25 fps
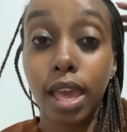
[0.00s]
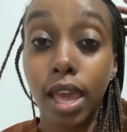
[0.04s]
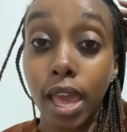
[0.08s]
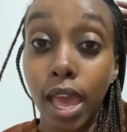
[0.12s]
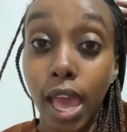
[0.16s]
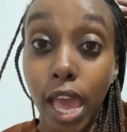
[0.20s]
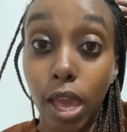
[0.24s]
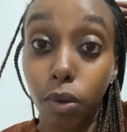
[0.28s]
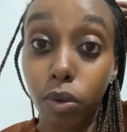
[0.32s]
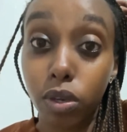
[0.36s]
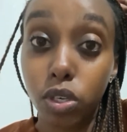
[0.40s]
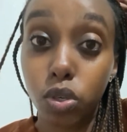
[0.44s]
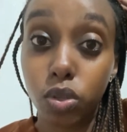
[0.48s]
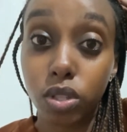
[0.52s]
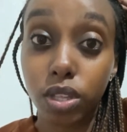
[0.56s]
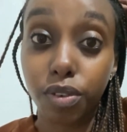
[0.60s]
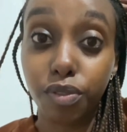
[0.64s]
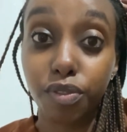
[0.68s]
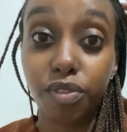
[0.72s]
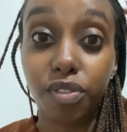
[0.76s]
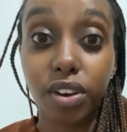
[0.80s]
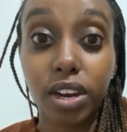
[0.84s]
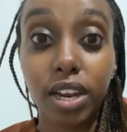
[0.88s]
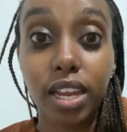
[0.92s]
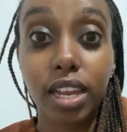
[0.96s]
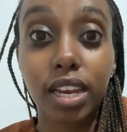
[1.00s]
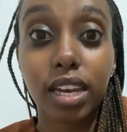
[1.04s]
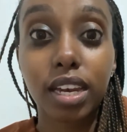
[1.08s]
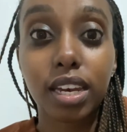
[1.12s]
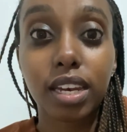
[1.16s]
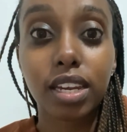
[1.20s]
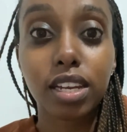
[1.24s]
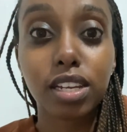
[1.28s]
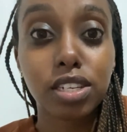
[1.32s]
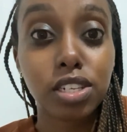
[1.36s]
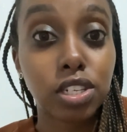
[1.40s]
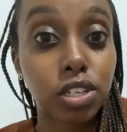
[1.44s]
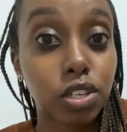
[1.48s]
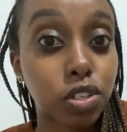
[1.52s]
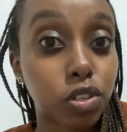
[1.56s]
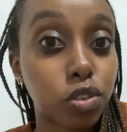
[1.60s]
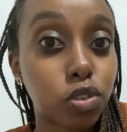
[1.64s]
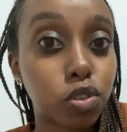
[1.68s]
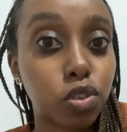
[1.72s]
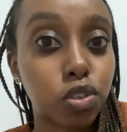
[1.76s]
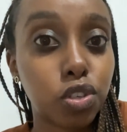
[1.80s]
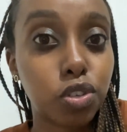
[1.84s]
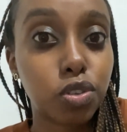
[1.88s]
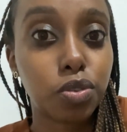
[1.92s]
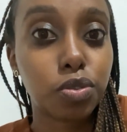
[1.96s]
I went with a friend. Shout out
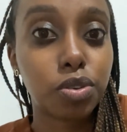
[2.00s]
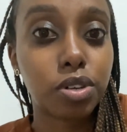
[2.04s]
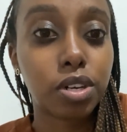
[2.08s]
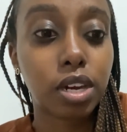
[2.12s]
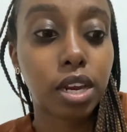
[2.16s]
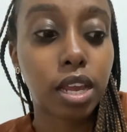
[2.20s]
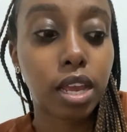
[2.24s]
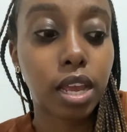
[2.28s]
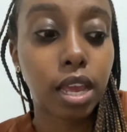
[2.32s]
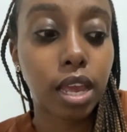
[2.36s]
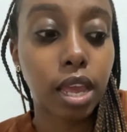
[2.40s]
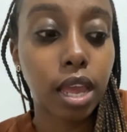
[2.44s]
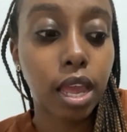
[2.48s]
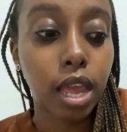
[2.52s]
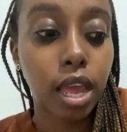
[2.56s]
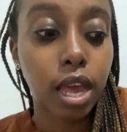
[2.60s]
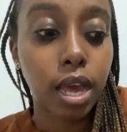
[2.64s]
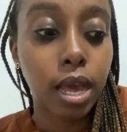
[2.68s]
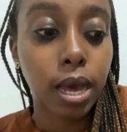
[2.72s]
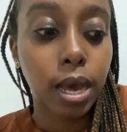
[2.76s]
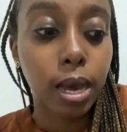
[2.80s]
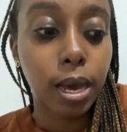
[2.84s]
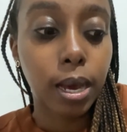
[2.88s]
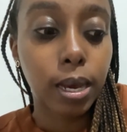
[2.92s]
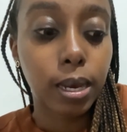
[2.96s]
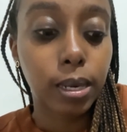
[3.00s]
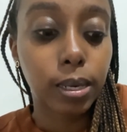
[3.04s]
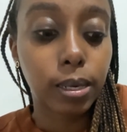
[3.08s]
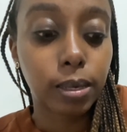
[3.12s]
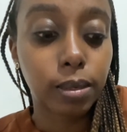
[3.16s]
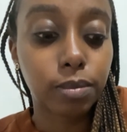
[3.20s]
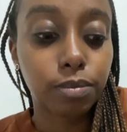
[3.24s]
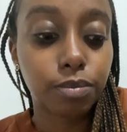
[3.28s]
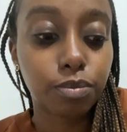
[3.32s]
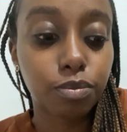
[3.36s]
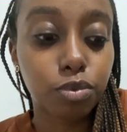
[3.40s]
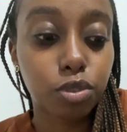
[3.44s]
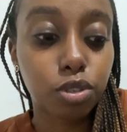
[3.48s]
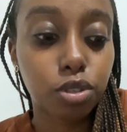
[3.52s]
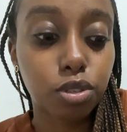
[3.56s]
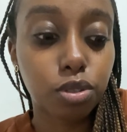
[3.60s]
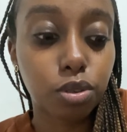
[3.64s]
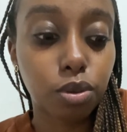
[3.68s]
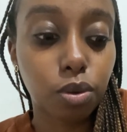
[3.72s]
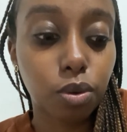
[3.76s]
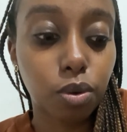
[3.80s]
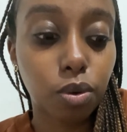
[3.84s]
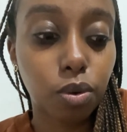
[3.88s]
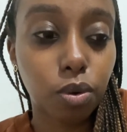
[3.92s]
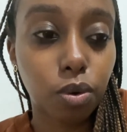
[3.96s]
to you, Ray.
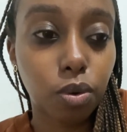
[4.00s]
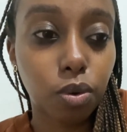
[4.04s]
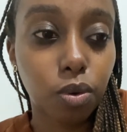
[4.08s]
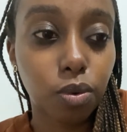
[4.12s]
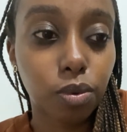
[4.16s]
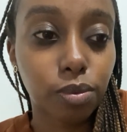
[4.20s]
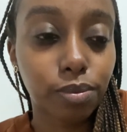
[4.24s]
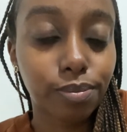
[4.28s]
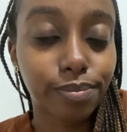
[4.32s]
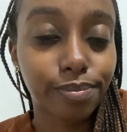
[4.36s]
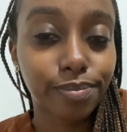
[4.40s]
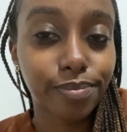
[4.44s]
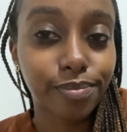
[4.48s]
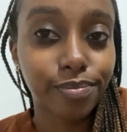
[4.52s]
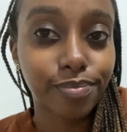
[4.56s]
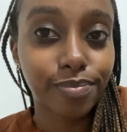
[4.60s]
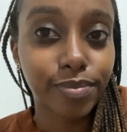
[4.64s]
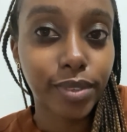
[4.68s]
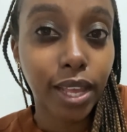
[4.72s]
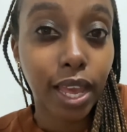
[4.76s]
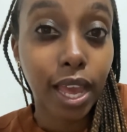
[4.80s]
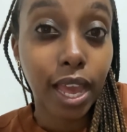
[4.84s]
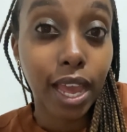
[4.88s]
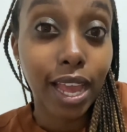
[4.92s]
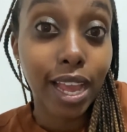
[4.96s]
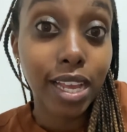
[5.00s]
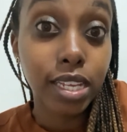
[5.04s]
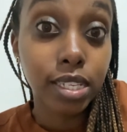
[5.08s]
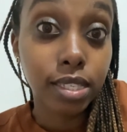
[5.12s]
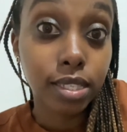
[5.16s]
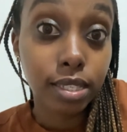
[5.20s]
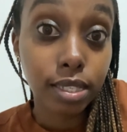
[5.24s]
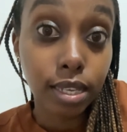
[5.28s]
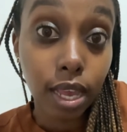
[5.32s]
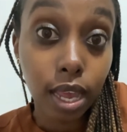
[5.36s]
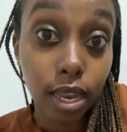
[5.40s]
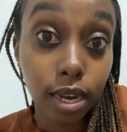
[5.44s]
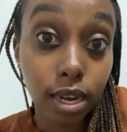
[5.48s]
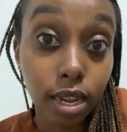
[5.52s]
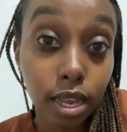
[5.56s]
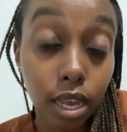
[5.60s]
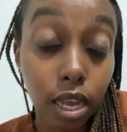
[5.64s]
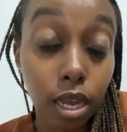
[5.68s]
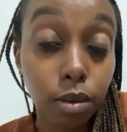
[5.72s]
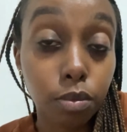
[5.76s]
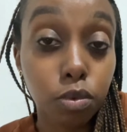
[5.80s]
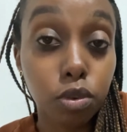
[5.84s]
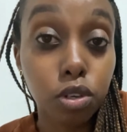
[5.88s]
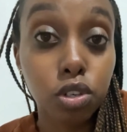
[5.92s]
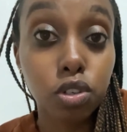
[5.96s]
So instead,
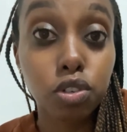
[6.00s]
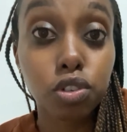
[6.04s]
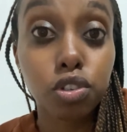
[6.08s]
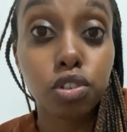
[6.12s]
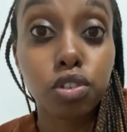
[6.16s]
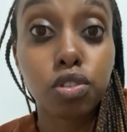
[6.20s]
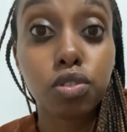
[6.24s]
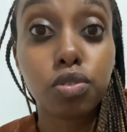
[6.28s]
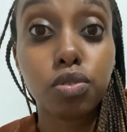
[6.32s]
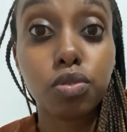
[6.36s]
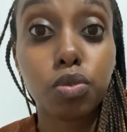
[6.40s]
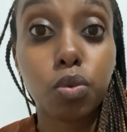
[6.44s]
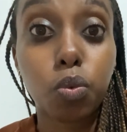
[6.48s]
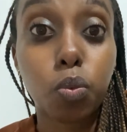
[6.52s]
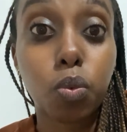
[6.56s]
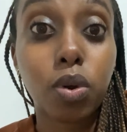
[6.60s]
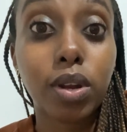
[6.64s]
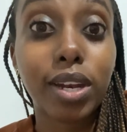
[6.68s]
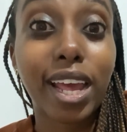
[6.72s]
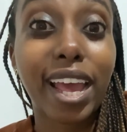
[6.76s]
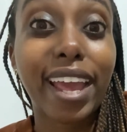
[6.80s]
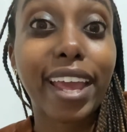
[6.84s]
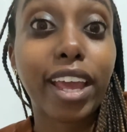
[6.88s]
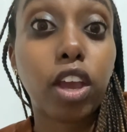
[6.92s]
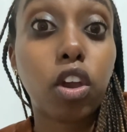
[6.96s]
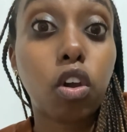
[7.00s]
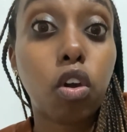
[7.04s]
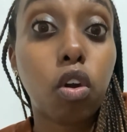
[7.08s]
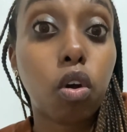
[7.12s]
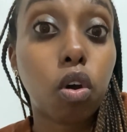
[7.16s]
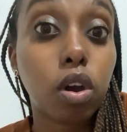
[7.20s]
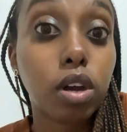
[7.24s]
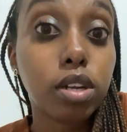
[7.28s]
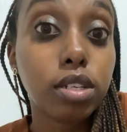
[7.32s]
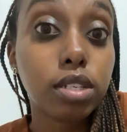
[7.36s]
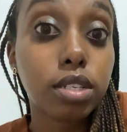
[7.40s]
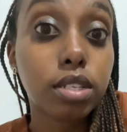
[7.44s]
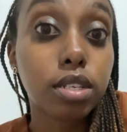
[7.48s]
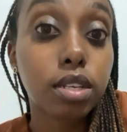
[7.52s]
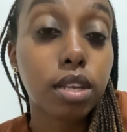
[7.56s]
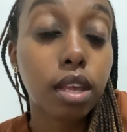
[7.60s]
I'm going to show you what I got.